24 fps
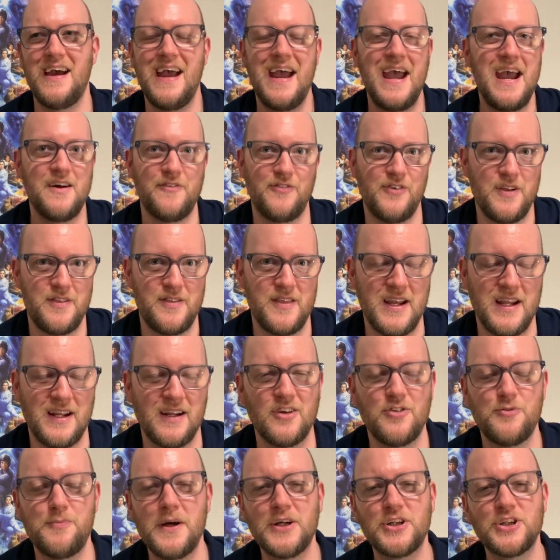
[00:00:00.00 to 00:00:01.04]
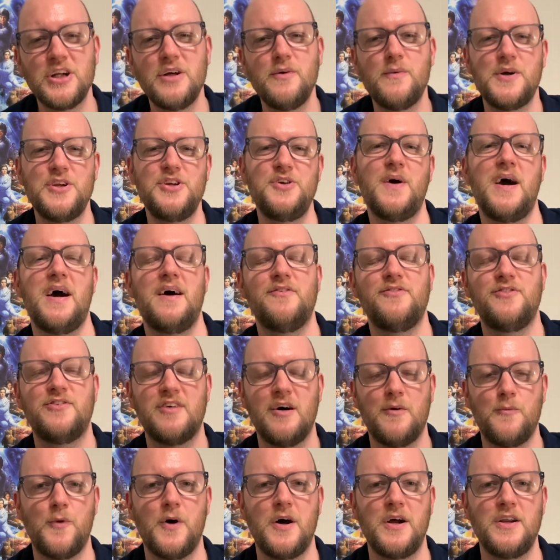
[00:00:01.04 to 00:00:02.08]
everything, especially when you have
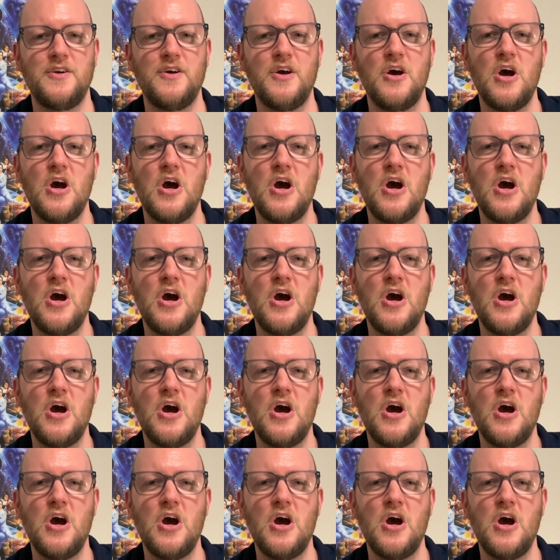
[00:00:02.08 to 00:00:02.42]
someone